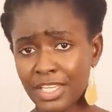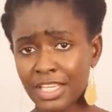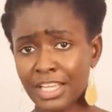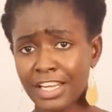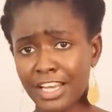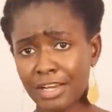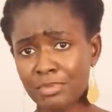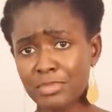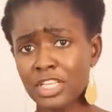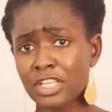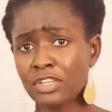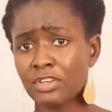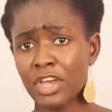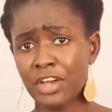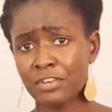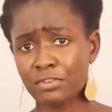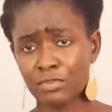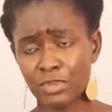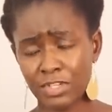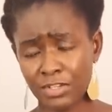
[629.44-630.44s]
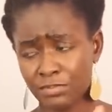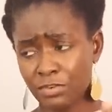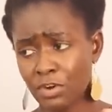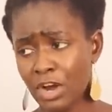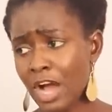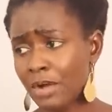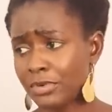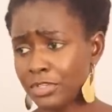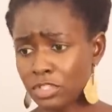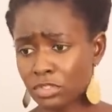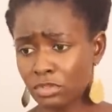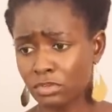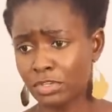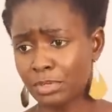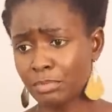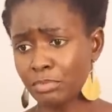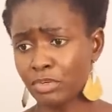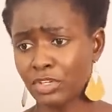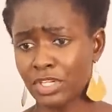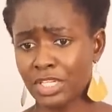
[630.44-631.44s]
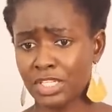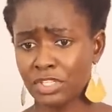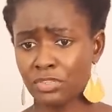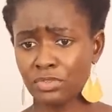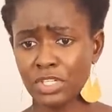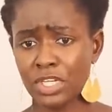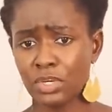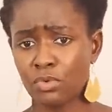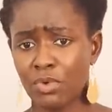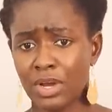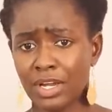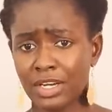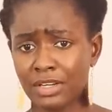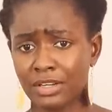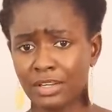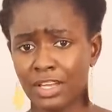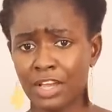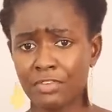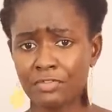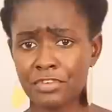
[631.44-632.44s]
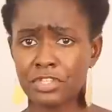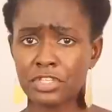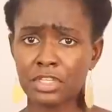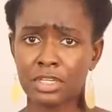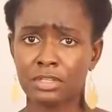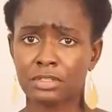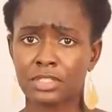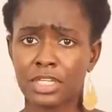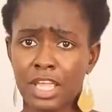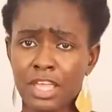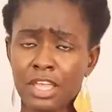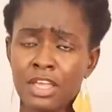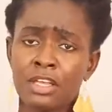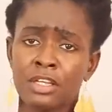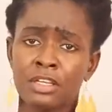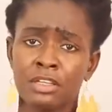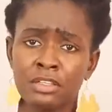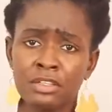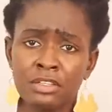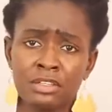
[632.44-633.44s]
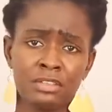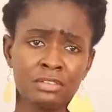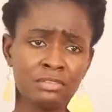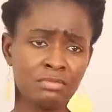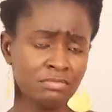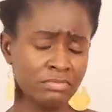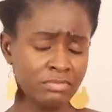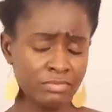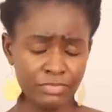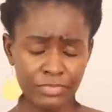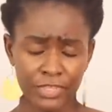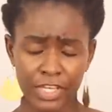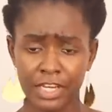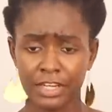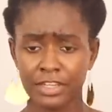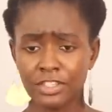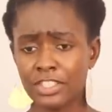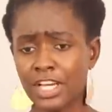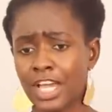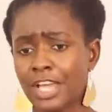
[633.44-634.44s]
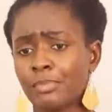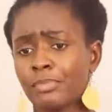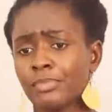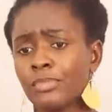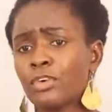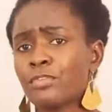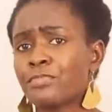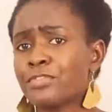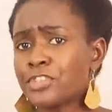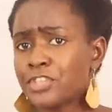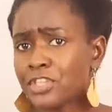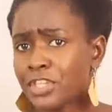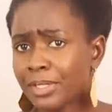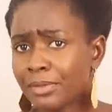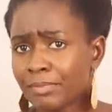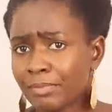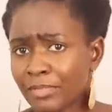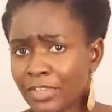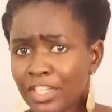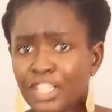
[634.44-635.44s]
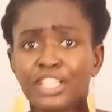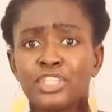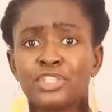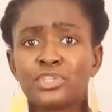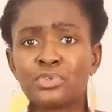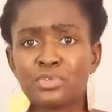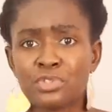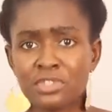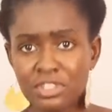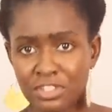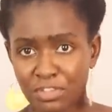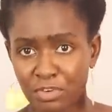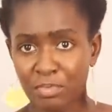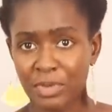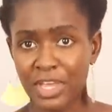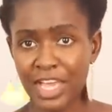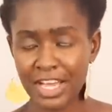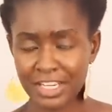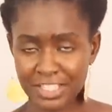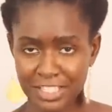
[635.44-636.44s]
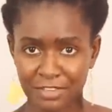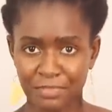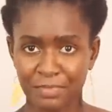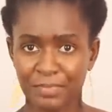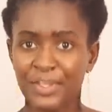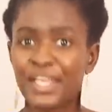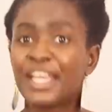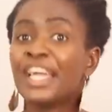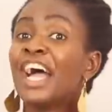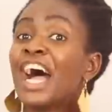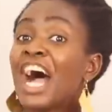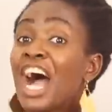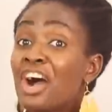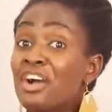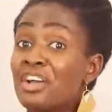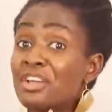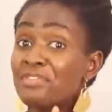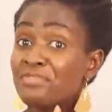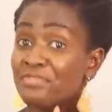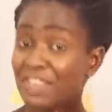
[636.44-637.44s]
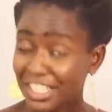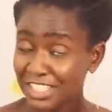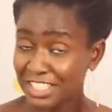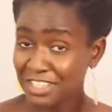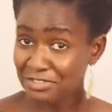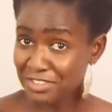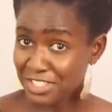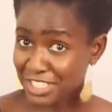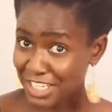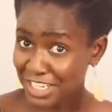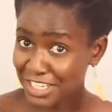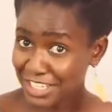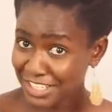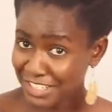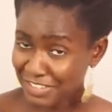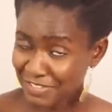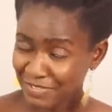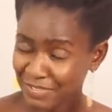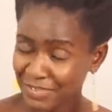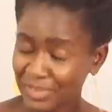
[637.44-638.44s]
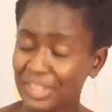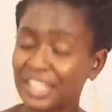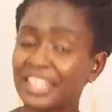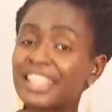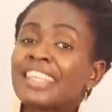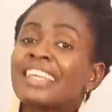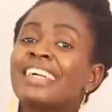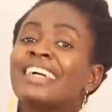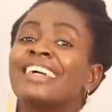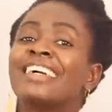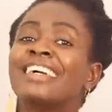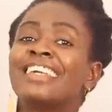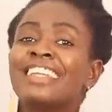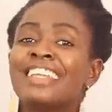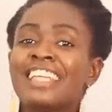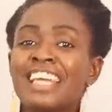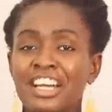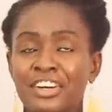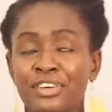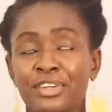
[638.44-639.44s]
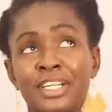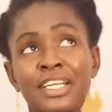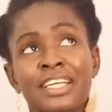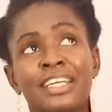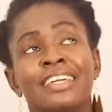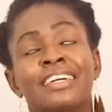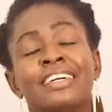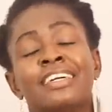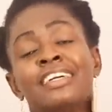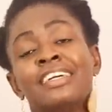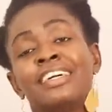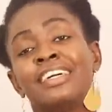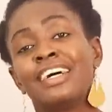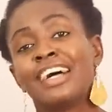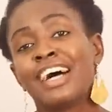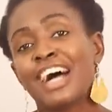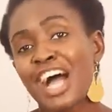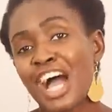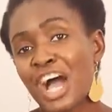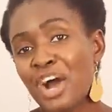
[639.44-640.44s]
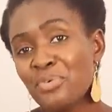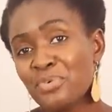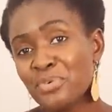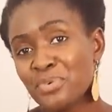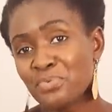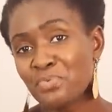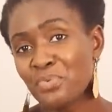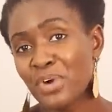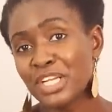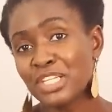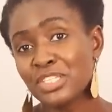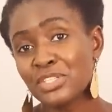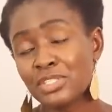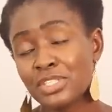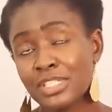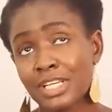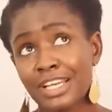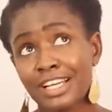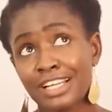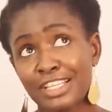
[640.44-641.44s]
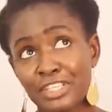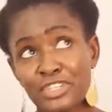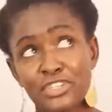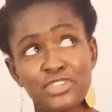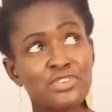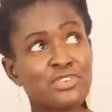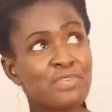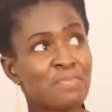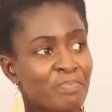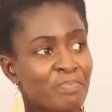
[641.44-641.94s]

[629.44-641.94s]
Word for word: like I'm saying, you have 24 hours. So, important you take one every single day, any time of the day, if you still be active. How effective is it? Now, I would want to tell you